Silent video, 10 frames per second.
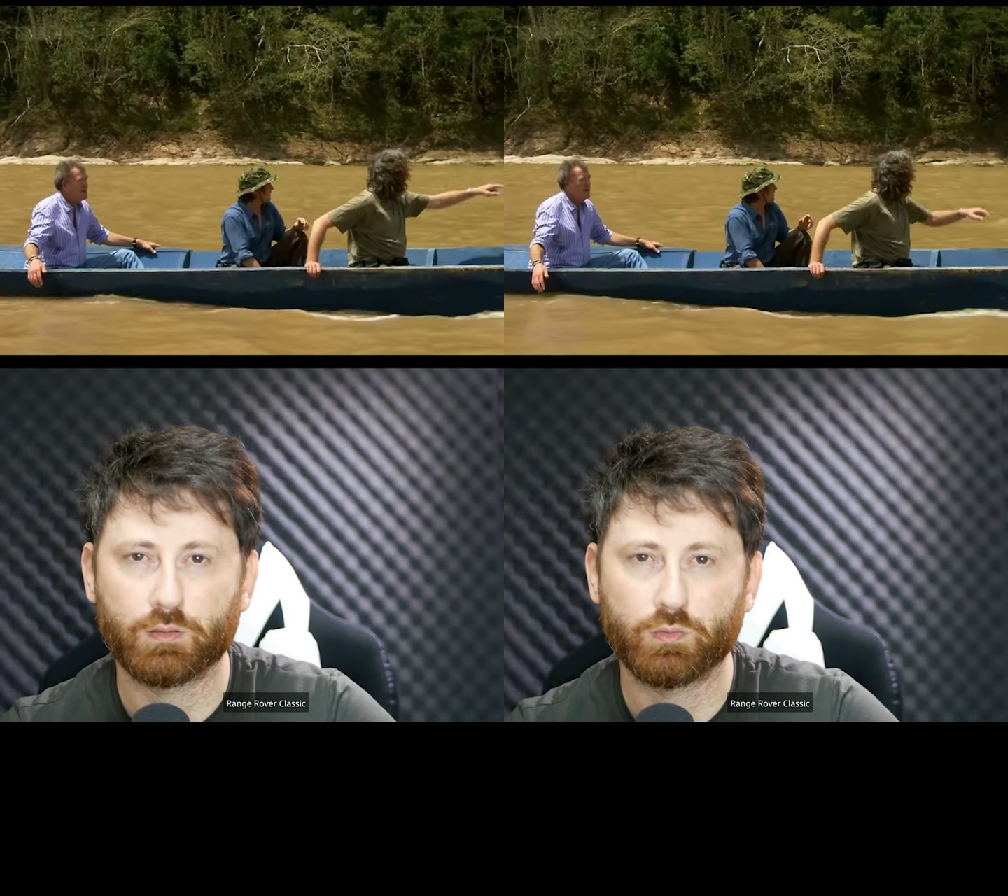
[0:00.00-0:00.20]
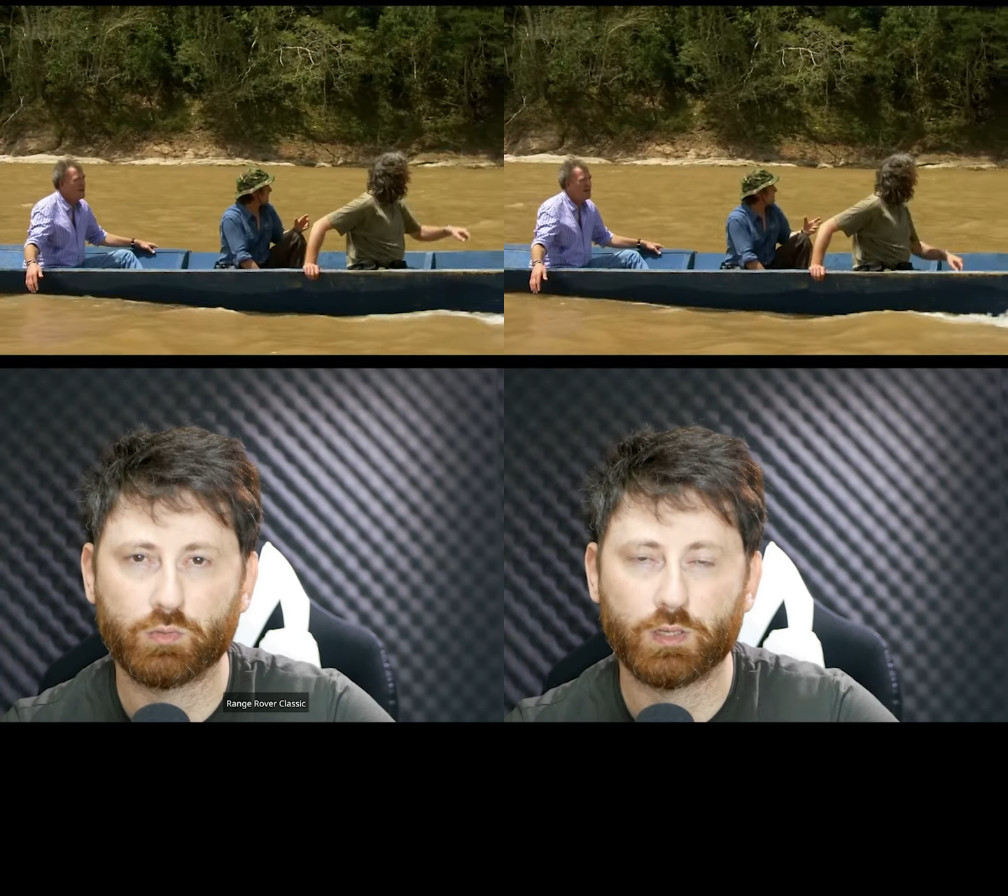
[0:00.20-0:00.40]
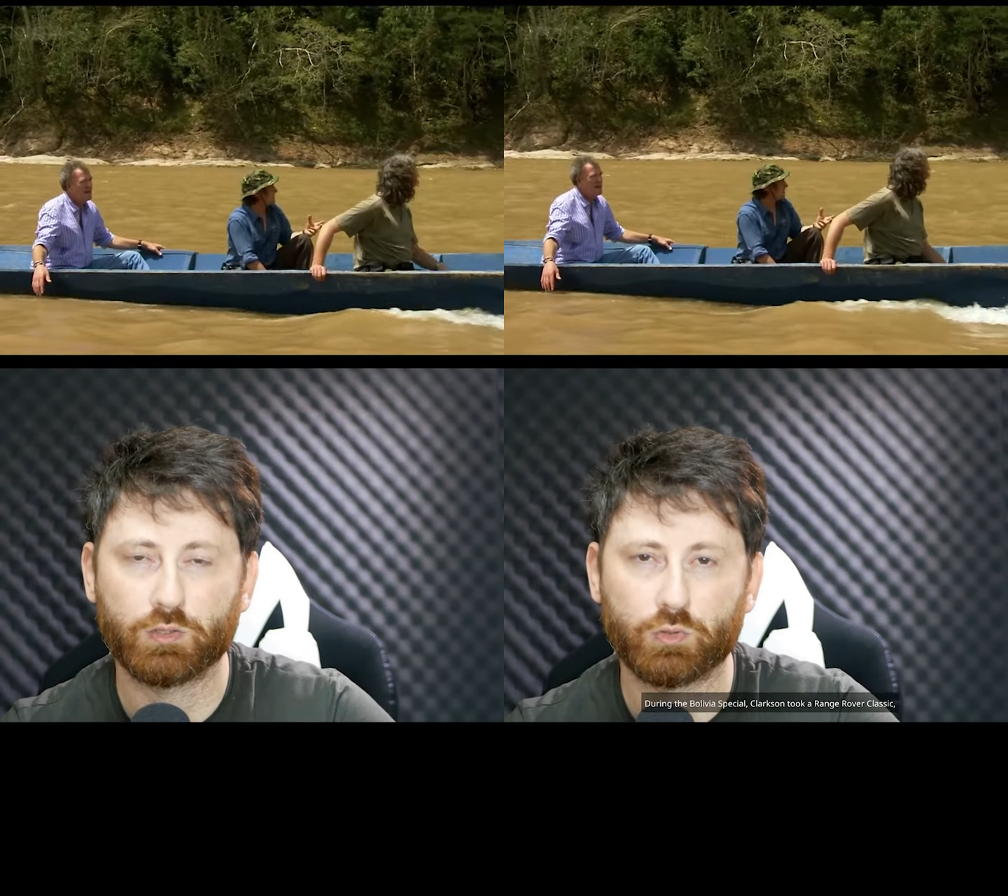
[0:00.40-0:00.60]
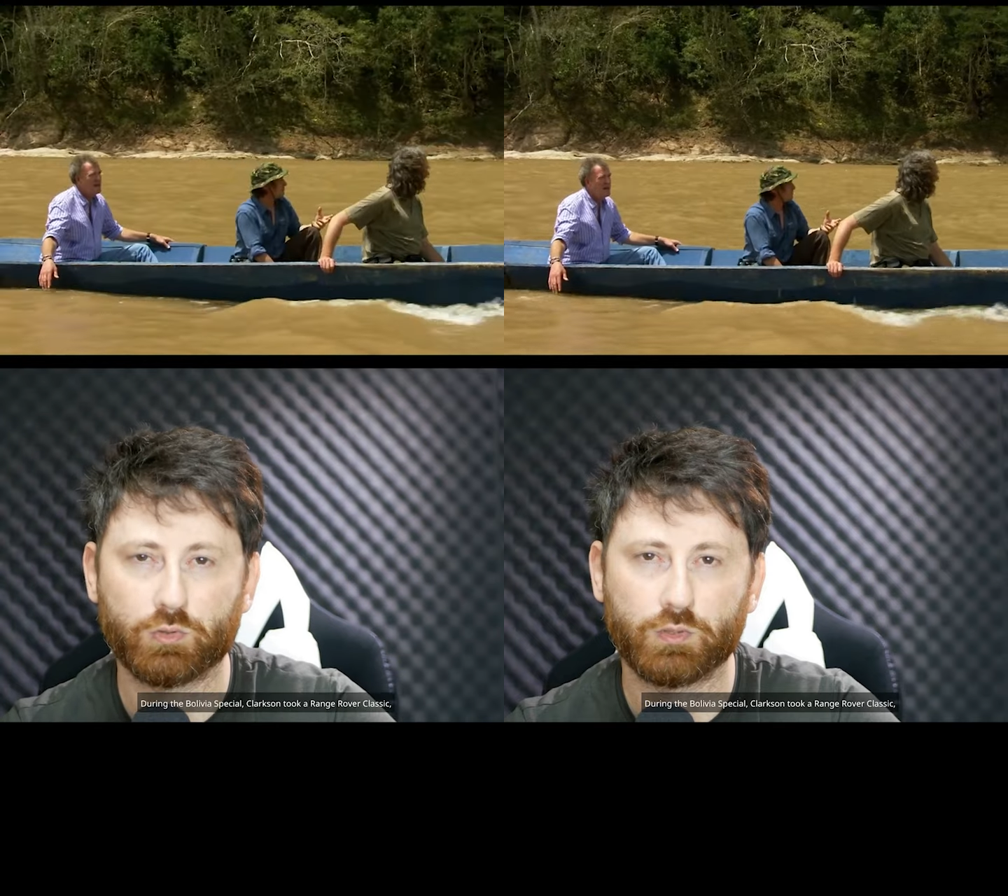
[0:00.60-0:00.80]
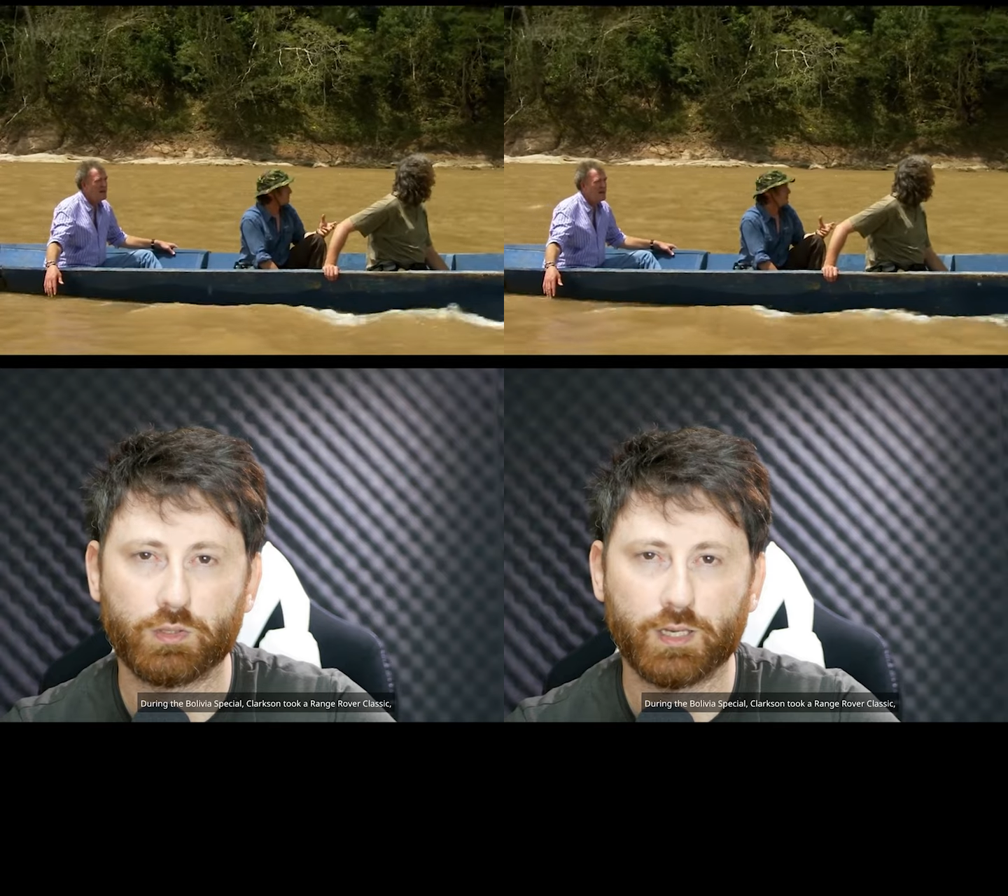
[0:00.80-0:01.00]
Range
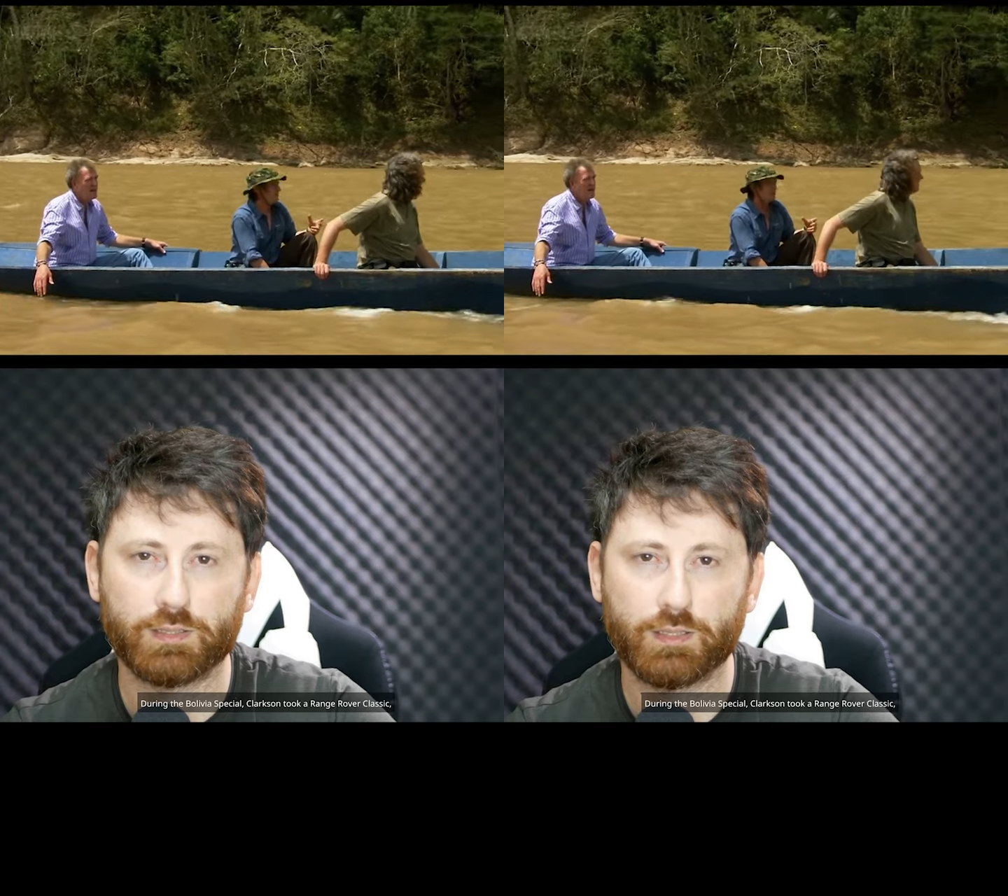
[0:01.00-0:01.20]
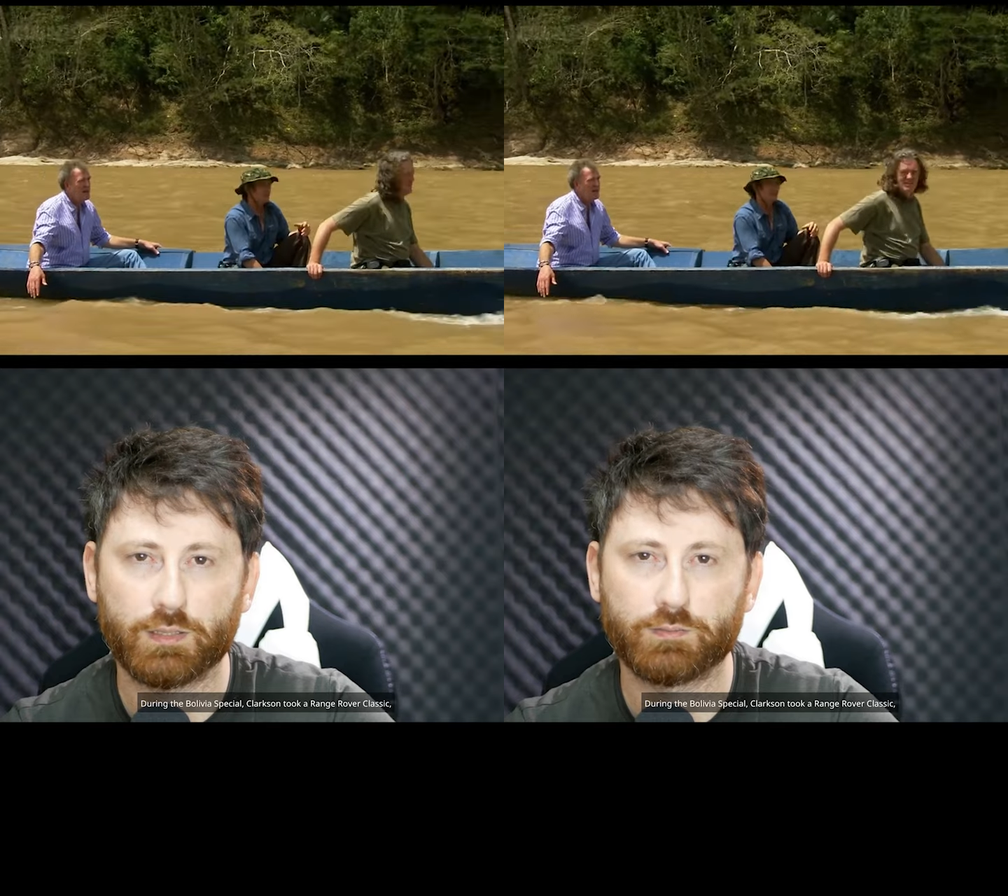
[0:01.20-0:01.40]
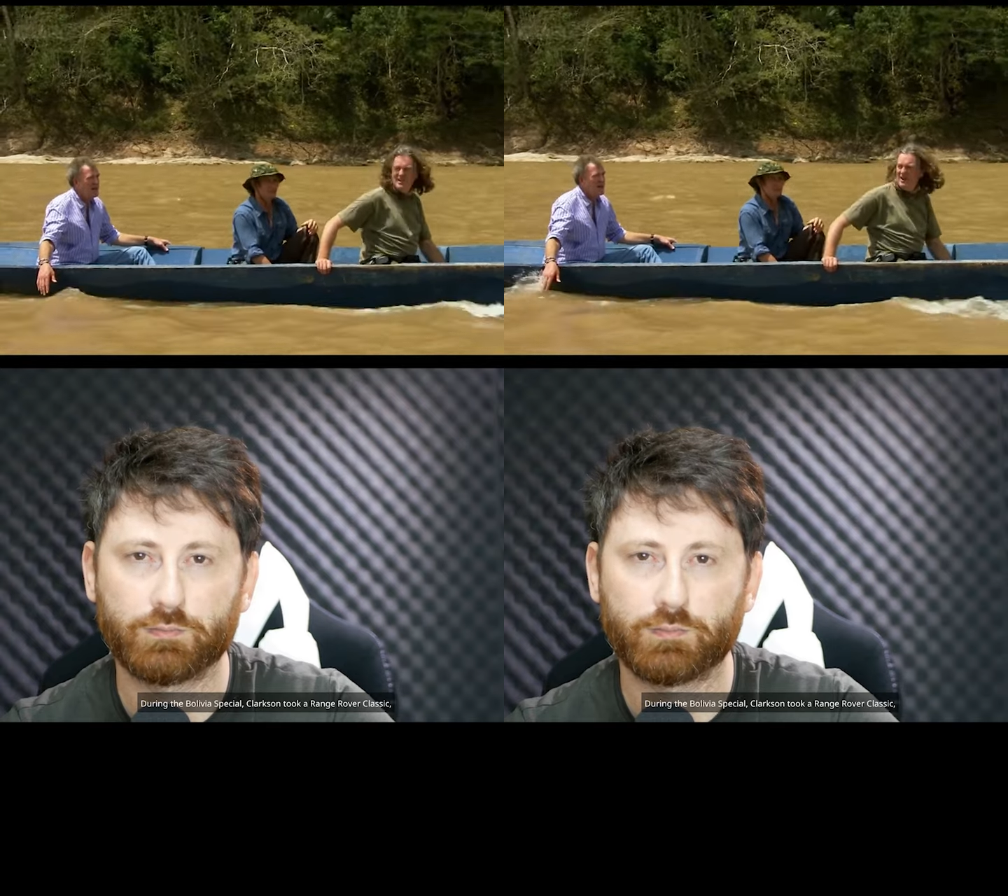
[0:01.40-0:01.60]
Rover Classic.